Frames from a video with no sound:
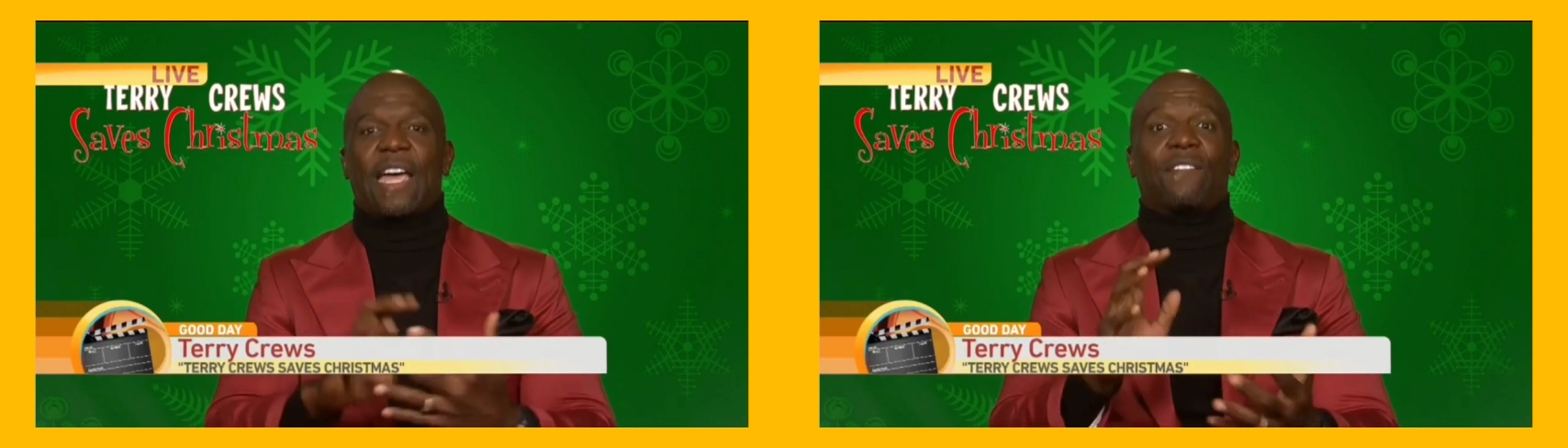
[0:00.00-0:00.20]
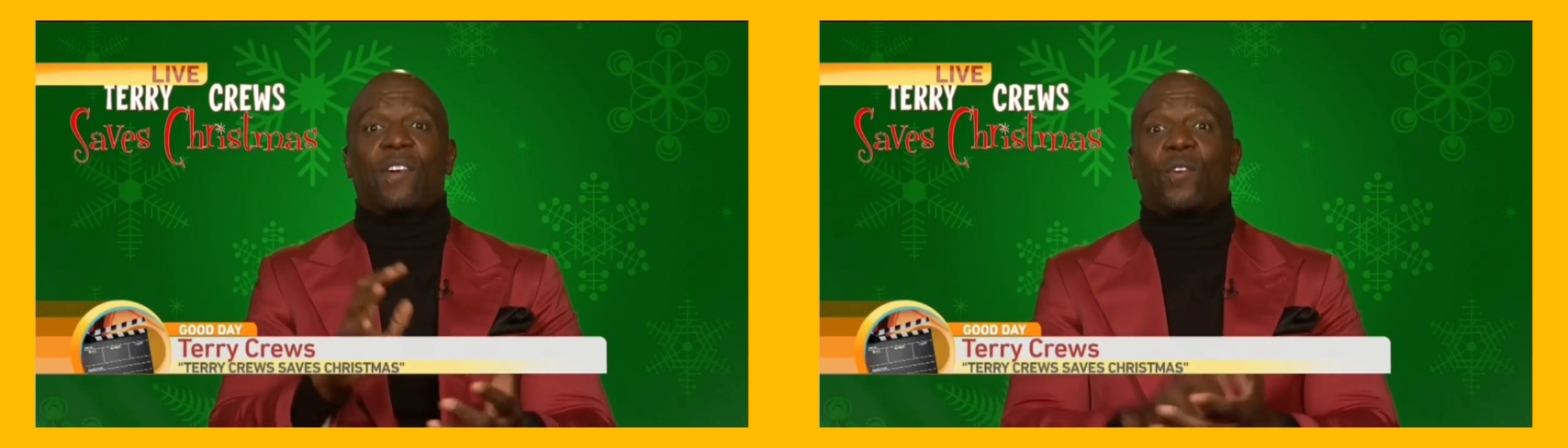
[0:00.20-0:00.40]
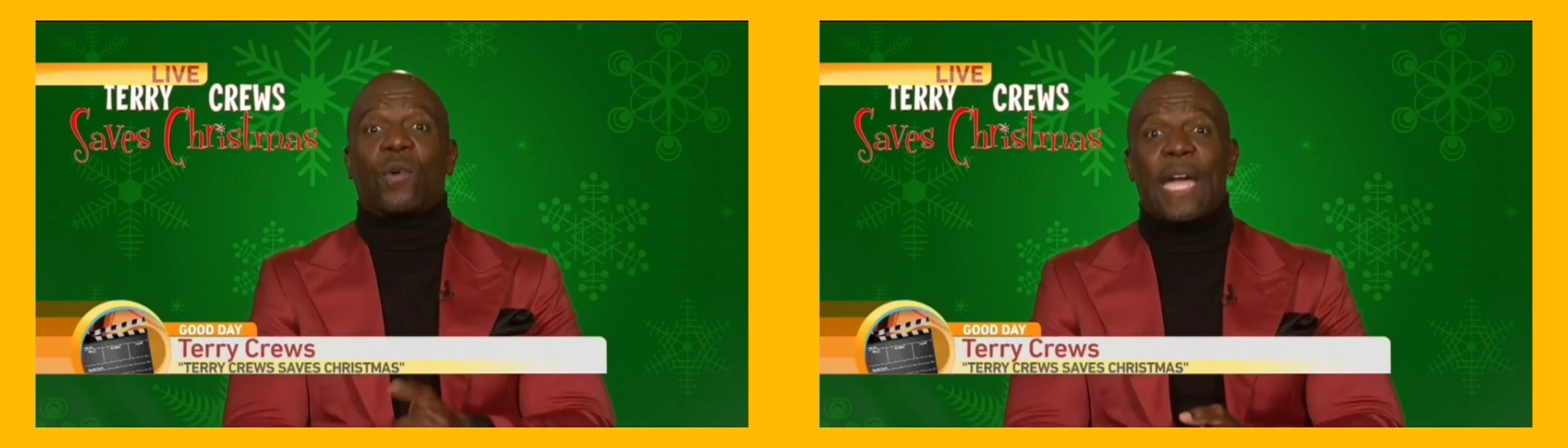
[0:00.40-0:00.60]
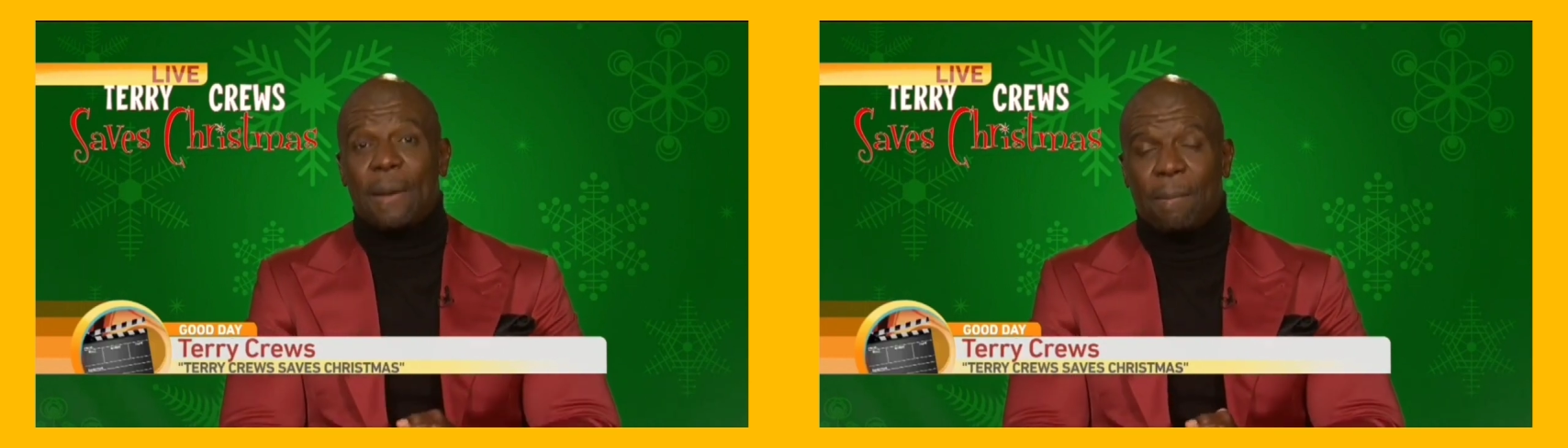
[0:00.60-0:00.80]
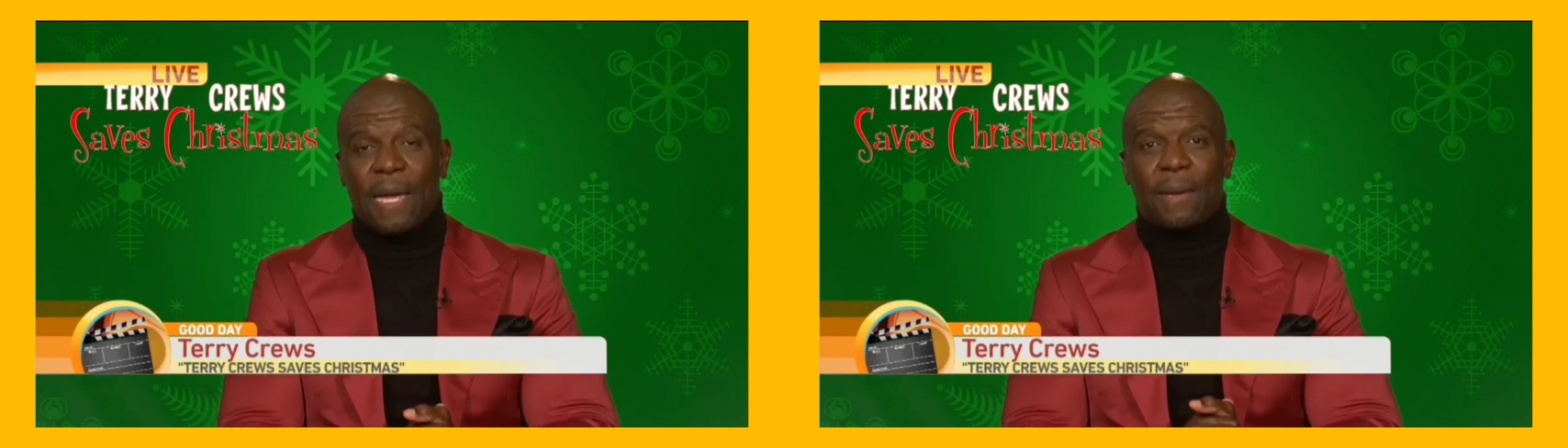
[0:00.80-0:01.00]
I have a
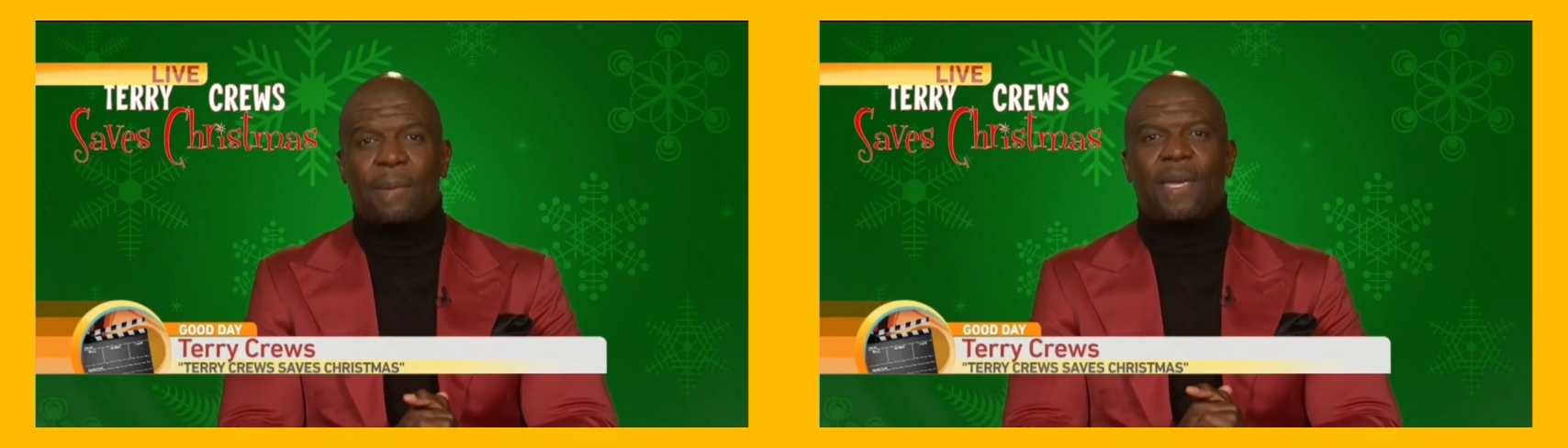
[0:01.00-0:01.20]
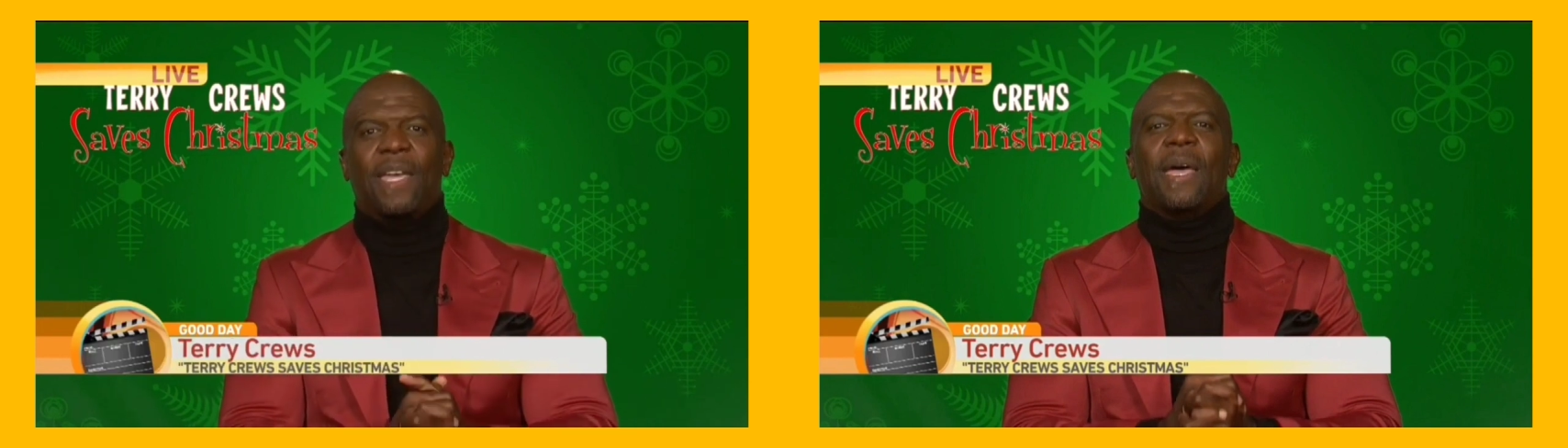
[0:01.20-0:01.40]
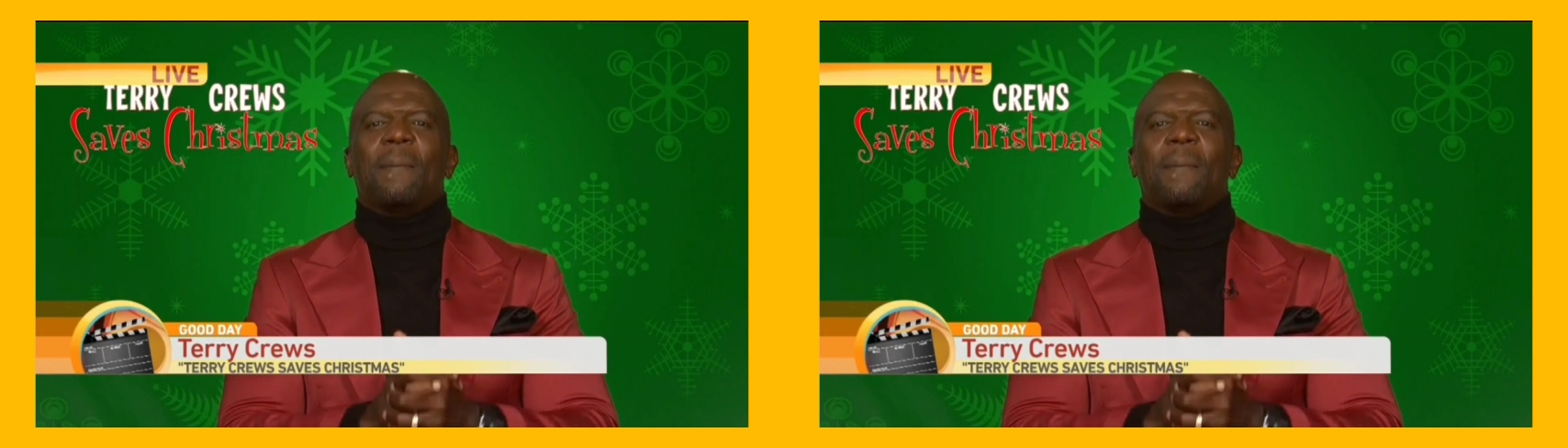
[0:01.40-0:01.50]
grandbaby.